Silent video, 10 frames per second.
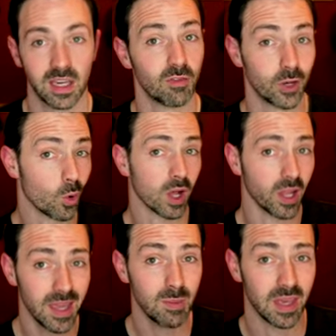If you don't
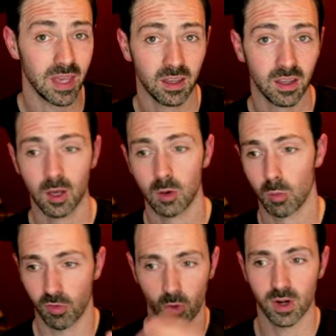claim it
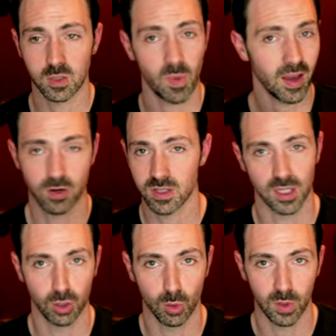before it expires, then you
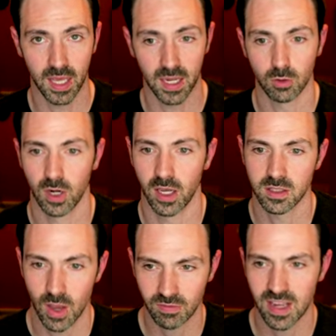don't get it, right? So you
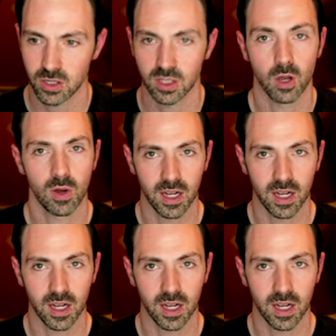have to actually go in and